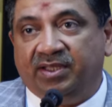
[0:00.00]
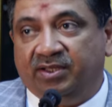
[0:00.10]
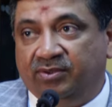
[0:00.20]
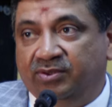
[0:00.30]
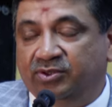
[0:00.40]

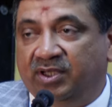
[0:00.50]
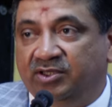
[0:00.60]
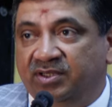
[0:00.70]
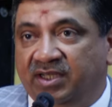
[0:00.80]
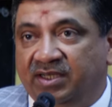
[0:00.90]
And those who
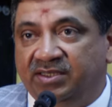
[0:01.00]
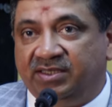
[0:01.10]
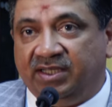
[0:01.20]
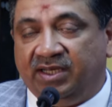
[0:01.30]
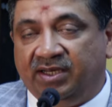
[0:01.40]
actually
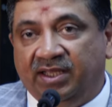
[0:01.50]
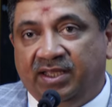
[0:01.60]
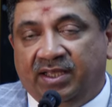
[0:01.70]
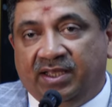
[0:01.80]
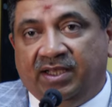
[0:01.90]
understand
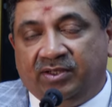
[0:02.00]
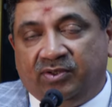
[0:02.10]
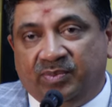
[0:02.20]
to